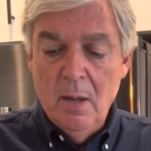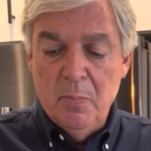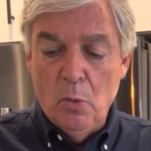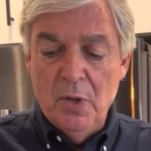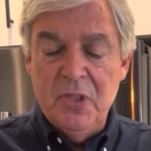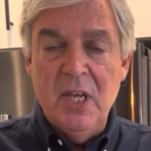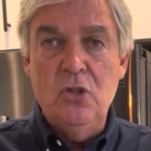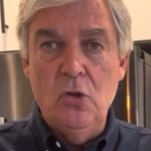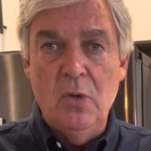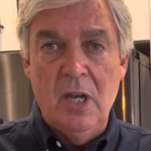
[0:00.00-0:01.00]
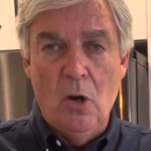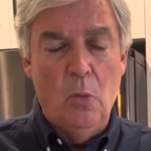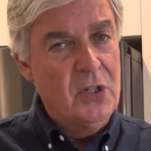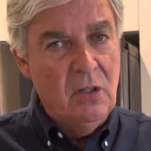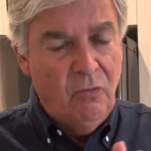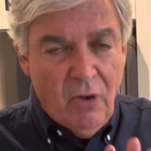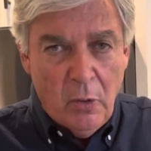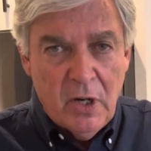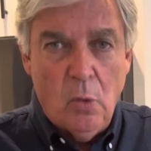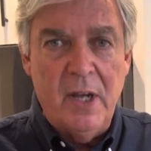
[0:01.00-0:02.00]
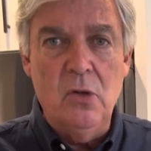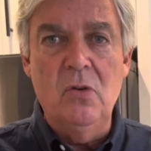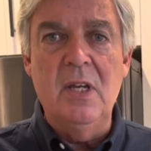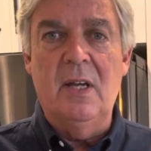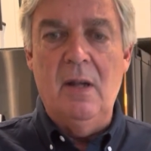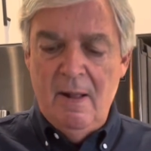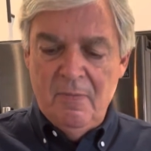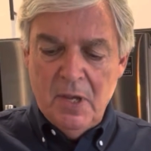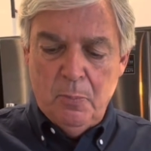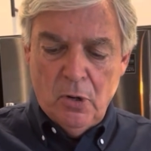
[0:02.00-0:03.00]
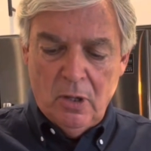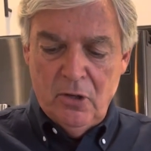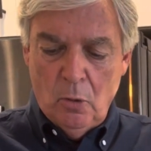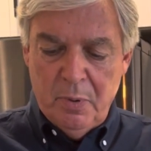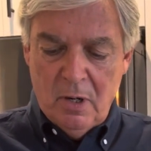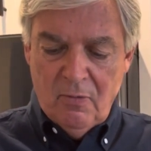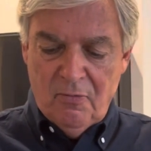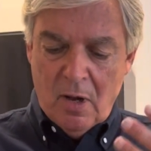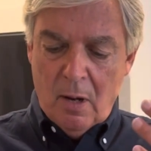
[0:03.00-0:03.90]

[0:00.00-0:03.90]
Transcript: But what they do here, which is very quite unique, they put a little bit of